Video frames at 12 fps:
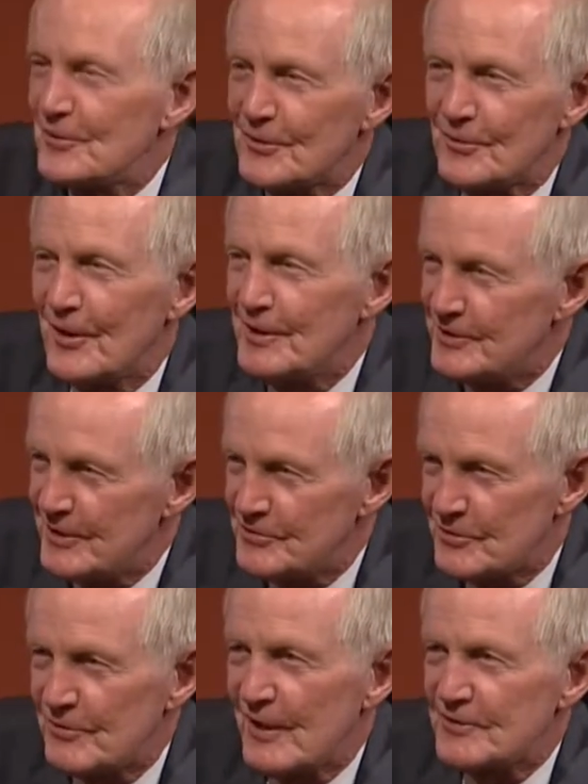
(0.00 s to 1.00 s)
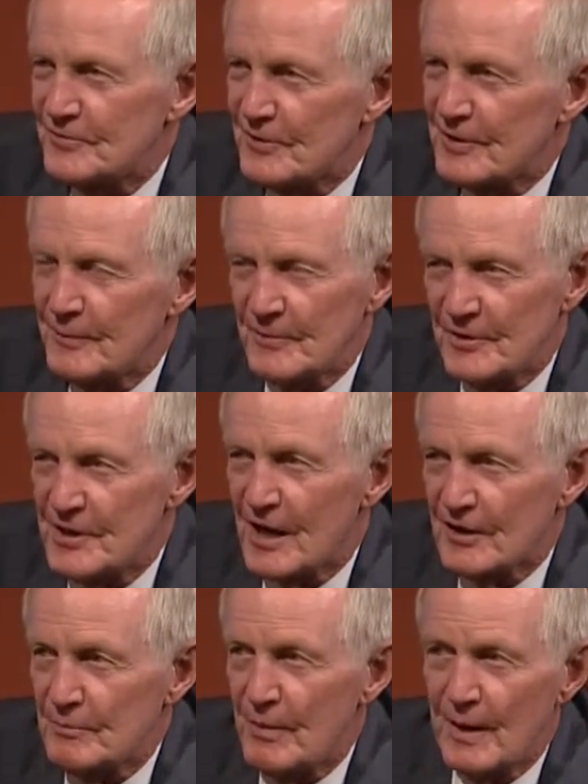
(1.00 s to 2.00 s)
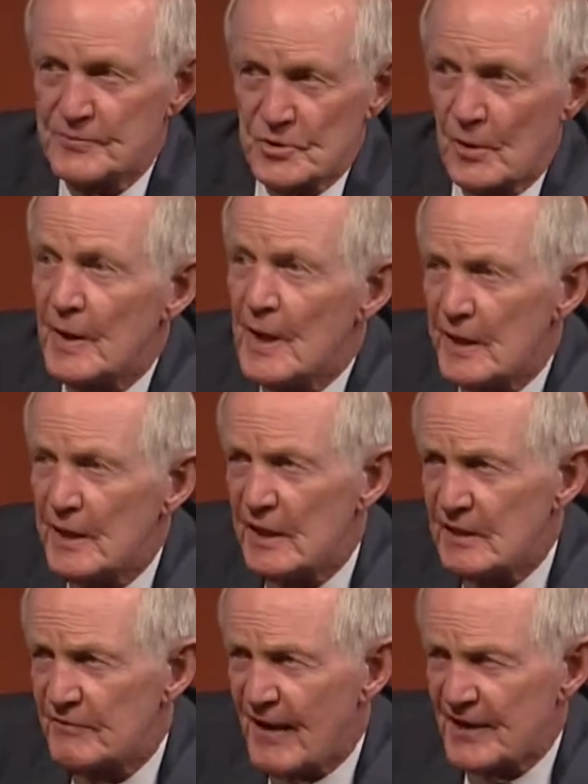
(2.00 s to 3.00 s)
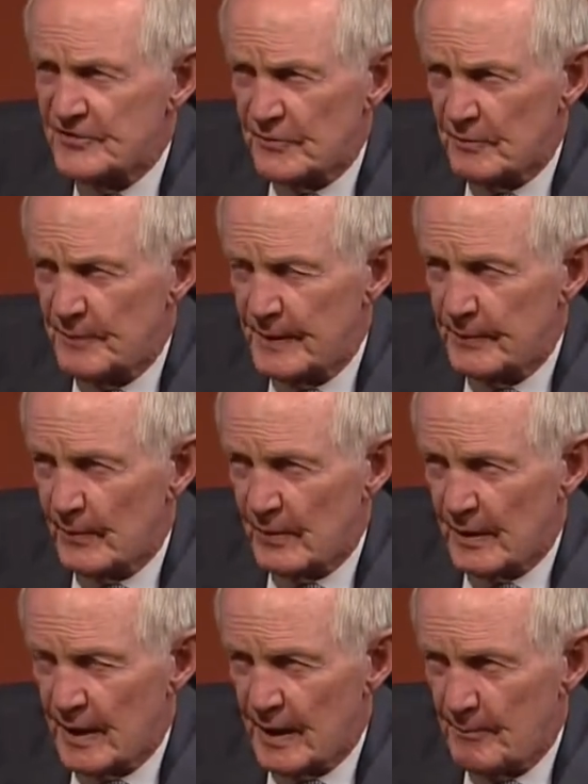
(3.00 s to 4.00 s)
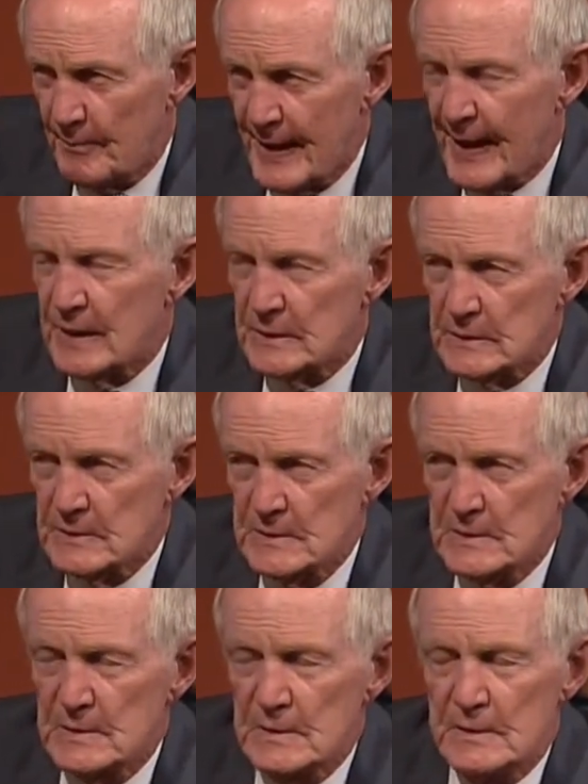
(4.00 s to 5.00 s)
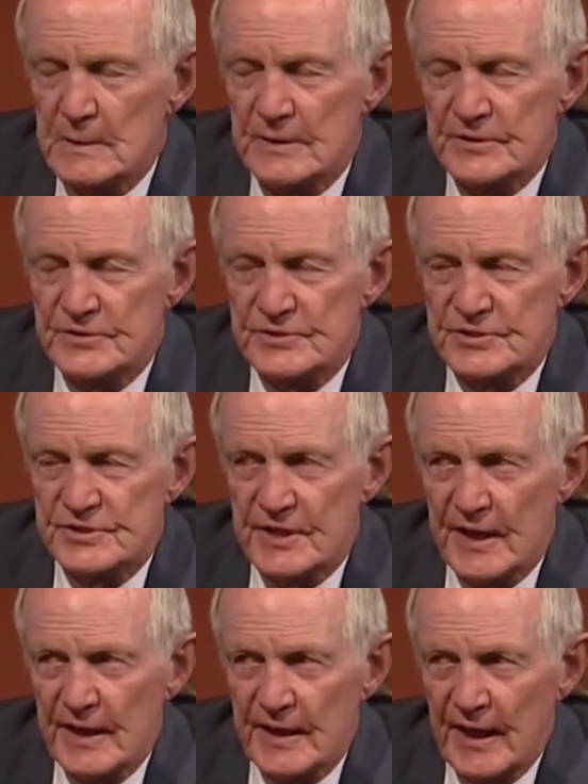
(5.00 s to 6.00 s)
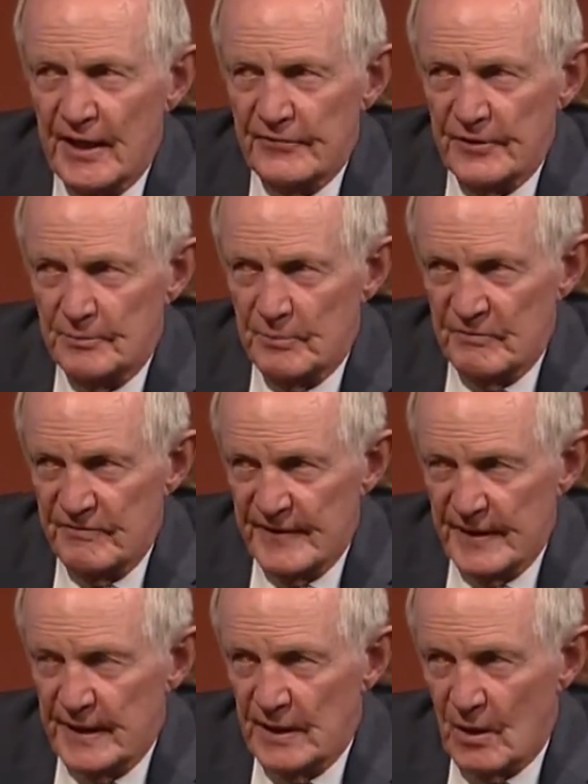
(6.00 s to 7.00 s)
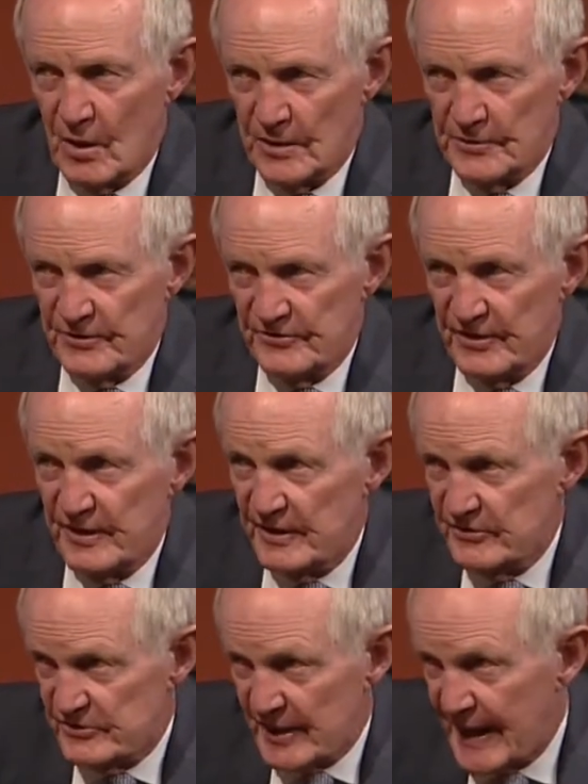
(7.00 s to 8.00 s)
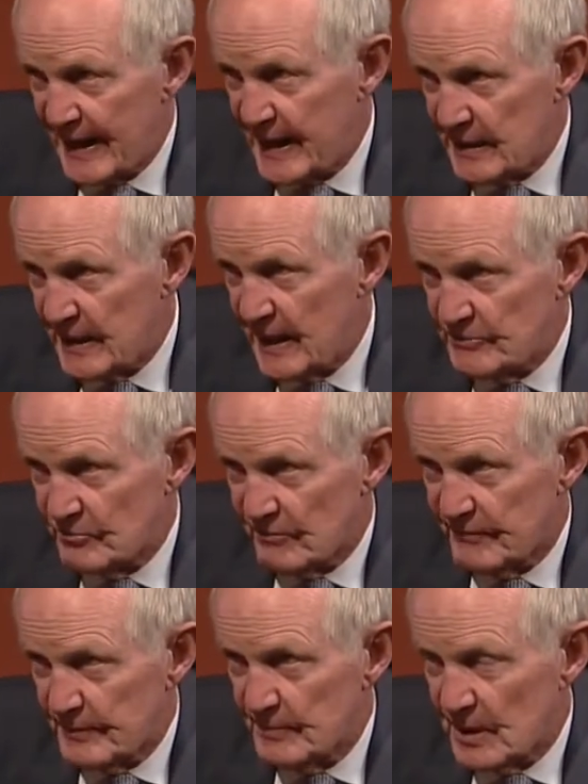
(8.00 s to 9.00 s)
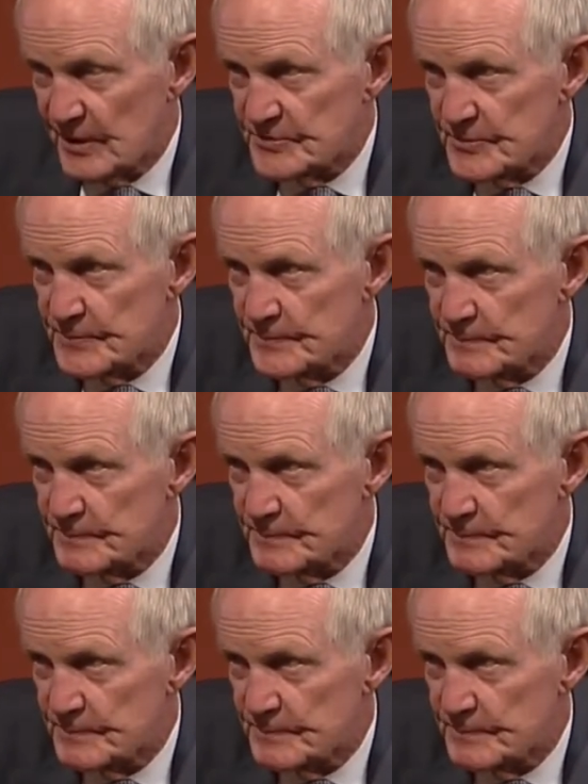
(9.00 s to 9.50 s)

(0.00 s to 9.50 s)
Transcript: you're a great teacher. Thanks for coming to the Dr. Bob Show. Any advice for people about staying healthy, preventing heart disease and atrial fibrillation?